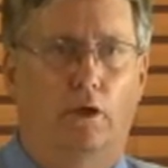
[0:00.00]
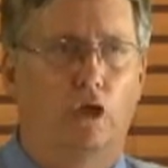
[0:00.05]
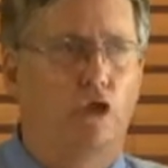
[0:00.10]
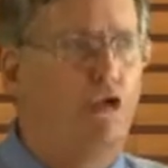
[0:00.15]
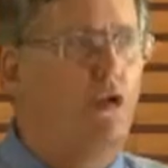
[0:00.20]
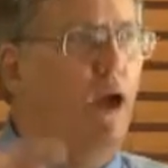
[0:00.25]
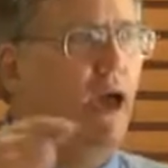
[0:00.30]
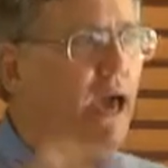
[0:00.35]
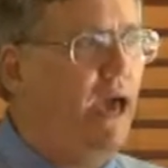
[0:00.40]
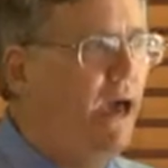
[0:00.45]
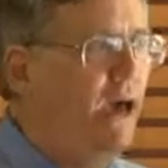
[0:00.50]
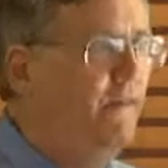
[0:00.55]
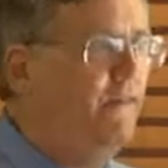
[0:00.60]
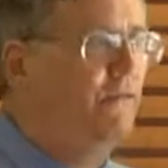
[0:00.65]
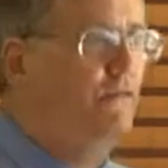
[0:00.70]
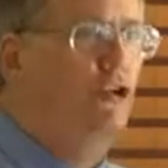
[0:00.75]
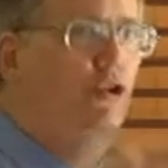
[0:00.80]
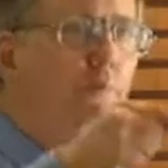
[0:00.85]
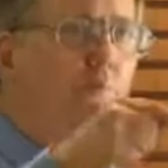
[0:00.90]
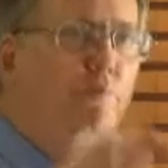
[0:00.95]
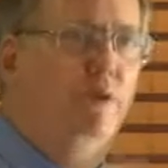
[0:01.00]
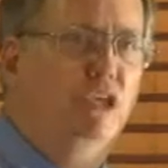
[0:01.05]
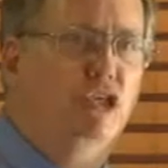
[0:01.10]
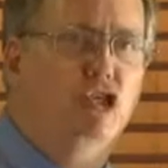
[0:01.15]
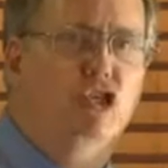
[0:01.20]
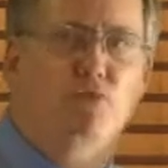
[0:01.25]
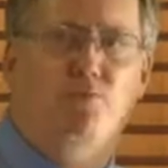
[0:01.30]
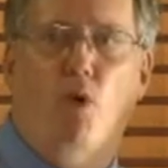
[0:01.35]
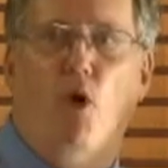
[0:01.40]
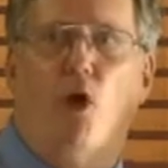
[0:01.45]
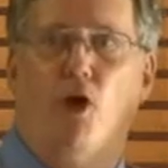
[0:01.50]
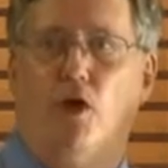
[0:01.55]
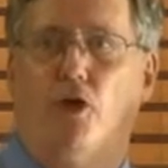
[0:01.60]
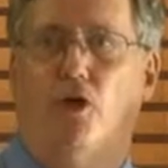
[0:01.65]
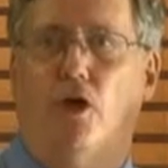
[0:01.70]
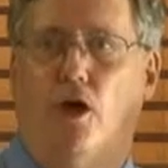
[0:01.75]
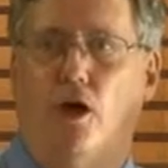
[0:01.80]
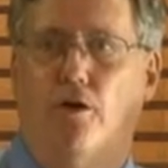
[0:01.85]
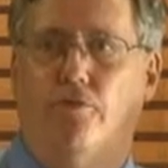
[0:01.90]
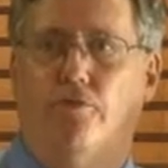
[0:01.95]
You have to be smart
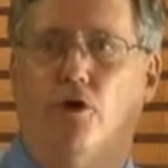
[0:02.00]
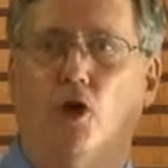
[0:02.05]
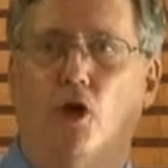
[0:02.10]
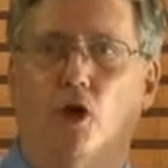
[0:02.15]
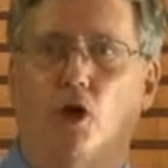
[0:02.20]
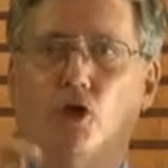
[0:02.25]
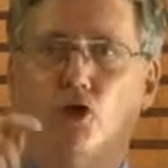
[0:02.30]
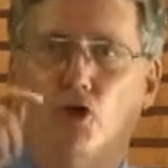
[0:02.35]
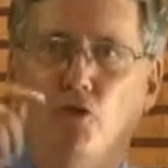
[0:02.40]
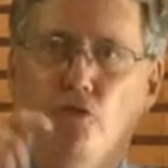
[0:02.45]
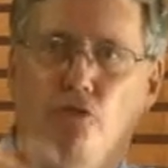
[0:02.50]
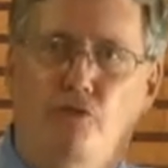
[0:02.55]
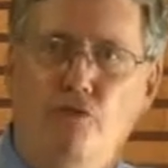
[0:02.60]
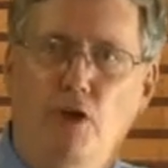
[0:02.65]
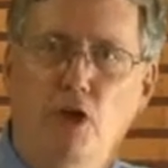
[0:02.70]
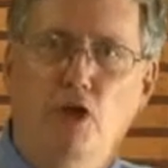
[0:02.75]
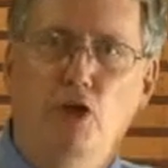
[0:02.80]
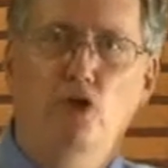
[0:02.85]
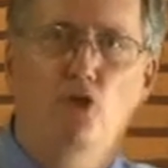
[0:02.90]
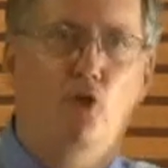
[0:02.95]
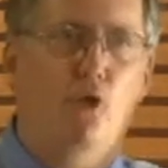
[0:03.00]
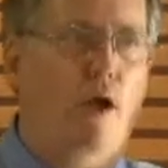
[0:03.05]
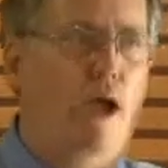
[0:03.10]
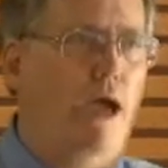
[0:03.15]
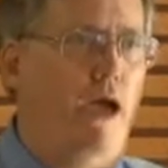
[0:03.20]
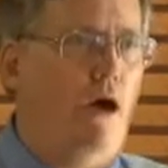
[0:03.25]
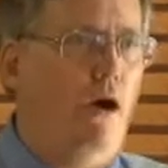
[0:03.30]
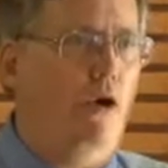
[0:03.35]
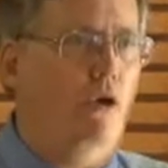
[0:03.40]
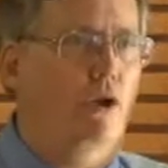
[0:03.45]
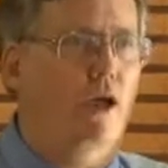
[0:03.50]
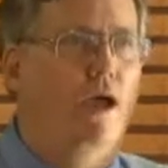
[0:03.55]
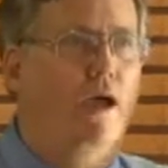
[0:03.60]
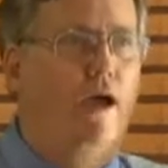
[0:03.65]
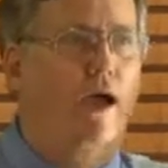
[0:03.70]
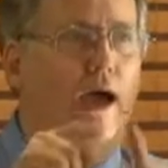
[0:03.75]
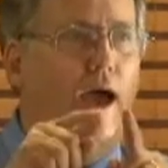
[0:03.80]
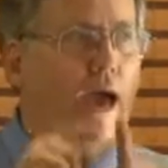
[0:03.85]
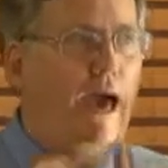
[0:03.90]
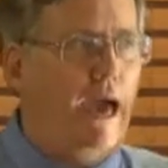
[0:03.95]
enough to figure out
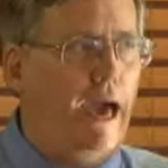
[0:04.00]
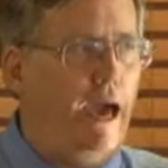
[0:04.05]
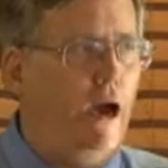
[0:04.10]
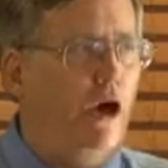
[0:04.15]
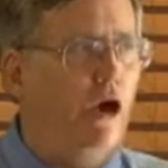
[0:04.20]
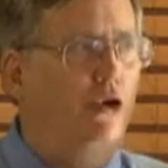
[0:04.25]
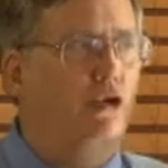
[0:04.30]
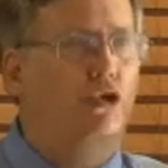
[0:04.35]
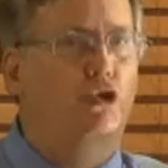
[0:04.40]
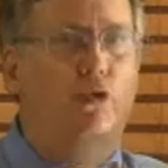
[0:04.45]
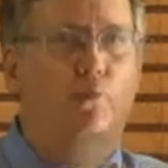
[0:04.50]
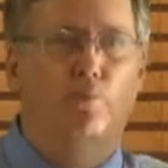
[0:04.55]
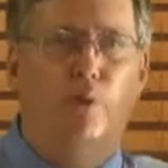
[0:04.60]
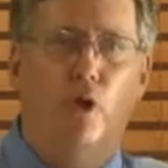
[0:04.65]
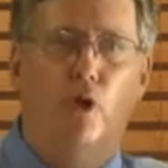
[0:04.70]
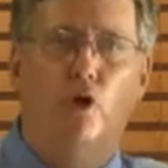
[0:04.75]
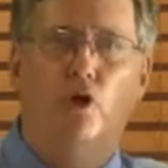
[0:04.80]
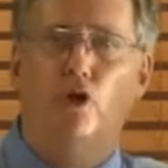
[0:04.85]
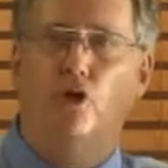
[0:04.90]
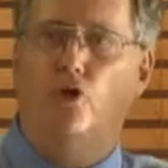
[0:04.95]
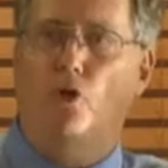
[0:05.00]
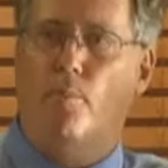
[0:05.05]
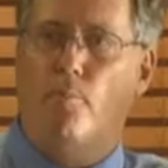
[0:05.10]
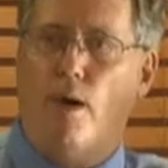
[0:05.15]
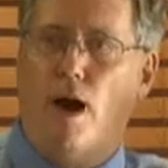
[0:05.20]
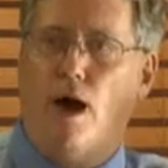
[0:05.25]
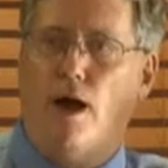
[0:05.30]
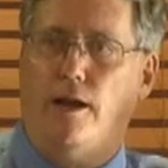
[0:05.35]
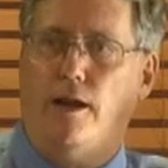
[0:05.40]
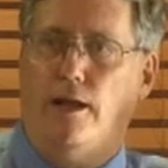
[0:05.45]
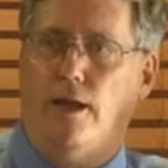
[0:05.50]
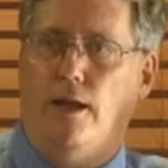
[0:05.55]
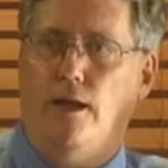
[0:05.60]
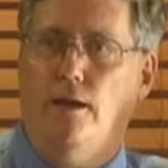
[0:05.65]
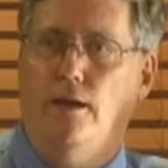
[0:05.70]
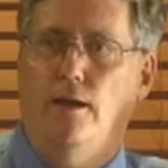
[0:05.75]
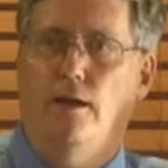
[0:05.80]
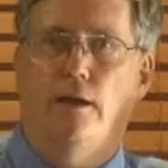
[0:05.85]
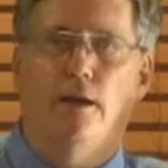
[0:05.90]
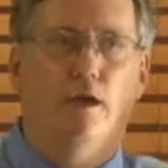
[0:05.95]
how to put your body
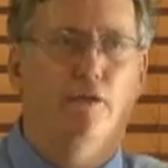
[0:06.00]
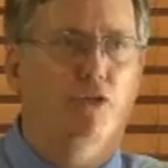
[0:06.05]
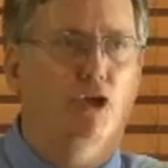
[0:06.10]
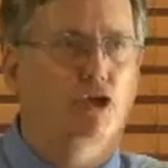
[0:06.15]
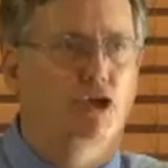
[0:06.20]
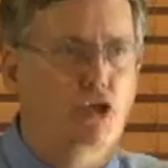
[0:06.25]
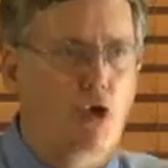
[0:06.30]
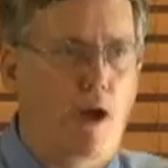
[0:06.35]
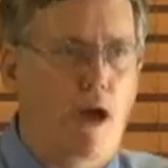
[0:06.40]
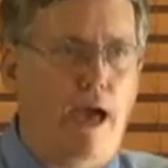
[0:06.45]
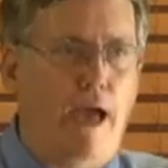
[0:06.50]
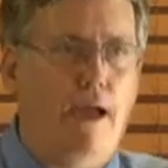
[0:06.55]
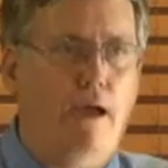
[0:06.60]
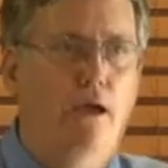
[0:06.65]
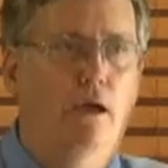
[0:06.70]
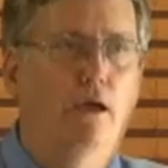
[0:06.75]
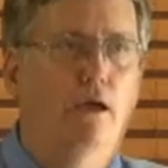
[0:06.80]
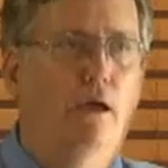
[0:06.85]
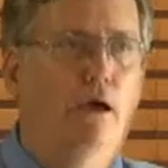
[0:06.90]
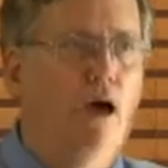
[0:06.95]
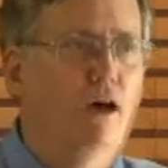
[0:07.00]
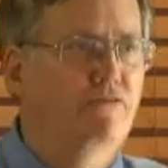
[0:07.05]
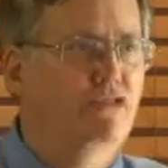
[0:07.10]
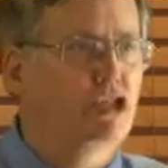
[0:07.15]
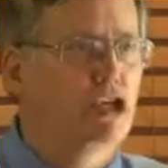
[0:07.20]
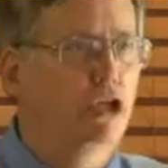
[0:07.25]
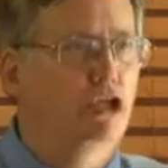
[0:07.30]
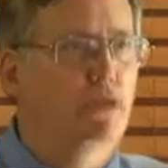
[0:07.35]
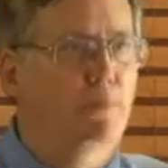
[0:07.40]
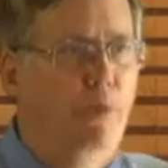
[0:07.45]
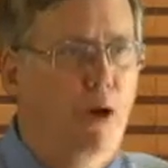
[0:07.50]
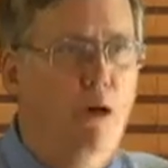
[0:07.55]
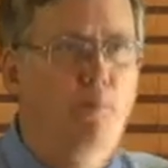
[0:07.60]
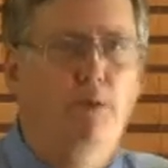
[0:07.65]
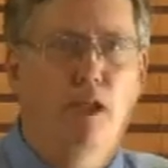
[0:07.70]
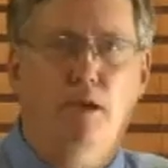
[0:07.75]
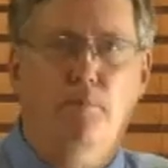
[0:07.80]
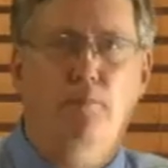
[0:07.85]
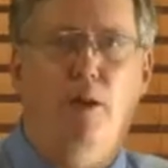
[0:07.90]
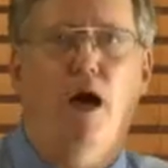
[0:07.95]
in the track of such
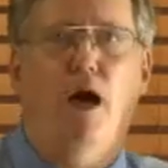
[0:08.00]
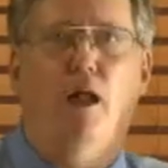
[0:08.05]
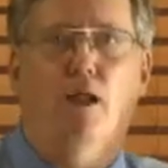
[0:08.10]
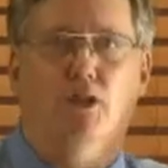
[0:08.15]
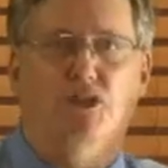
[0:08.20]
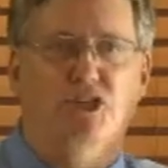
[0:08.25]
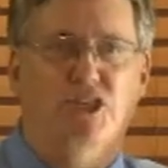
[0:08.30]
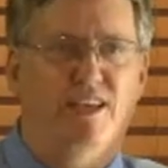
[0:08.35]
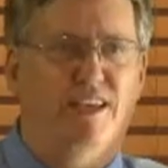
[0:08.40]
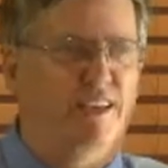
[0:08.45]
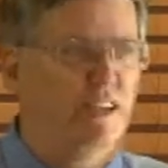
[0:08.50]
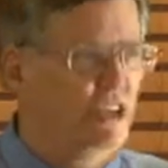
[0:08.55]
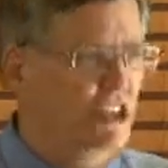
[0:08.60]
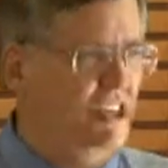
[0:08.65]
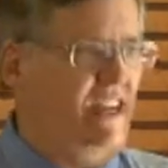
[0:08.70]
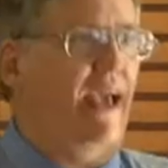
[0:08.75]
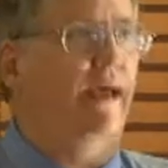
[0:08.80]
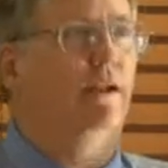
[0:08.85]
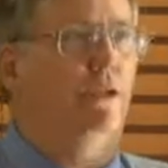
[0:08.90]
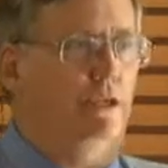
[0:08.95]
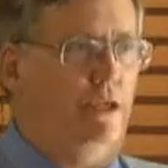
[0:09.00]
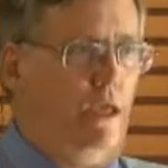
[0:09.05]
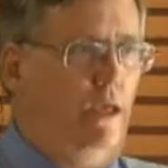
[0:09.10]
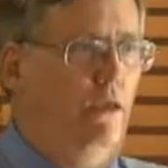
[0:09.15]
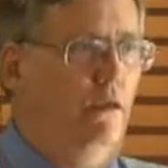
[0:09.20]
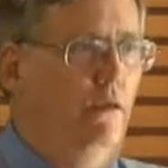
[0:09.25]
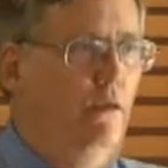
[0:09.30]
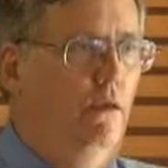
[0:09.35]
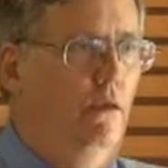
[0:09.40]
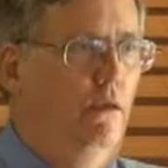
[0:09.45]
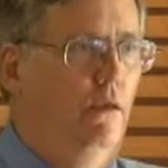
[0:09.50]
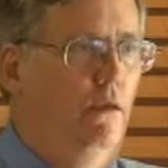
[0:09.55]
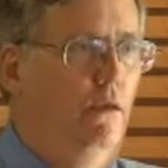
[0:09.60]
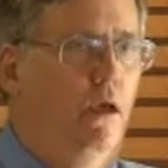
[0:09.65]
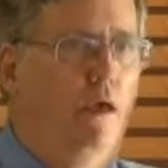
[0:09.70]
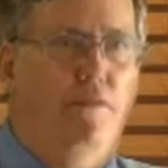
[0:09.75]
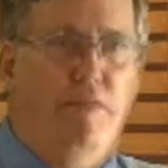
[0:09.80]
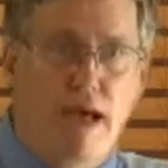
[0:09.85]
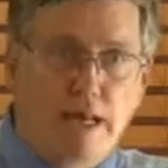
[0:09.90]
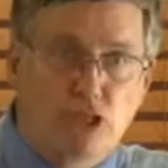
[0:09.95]
public policy insanity.
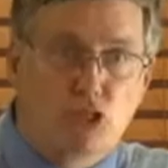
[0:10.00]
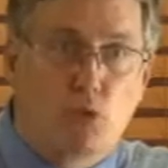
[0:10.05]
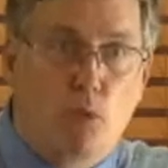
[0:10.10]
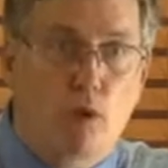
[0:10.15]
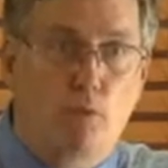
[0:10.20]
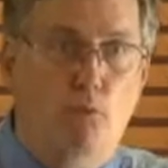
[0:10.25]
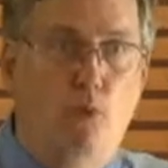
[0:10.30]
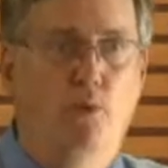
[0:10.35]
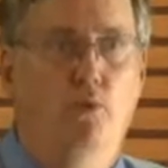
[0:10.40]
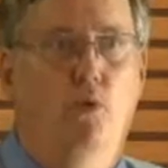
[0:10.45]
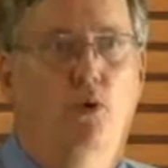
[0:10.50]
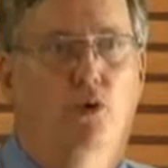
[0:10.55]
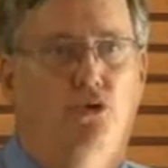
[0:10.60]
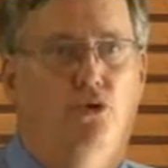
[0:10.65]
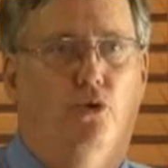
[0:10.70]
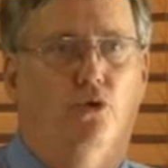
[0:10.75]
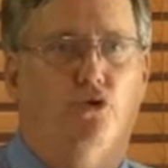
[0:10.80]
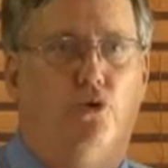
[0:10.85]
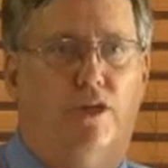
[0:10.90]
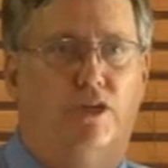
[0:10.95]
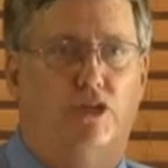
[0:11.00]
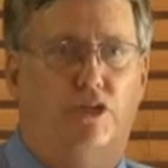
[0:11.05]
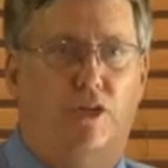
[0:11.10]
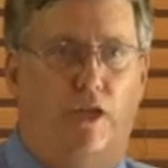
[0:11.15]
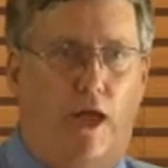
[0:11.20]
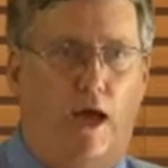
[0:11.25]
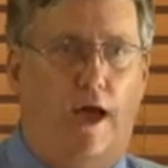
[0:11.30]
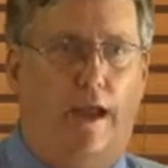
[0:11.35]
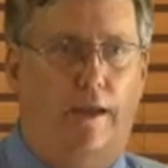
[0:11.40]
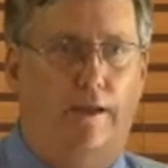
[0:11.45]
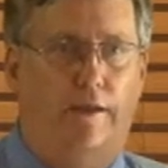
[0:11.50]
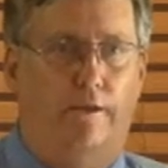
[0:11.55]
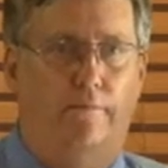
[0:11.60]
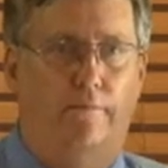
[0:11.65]
And that's what we want to address tonight.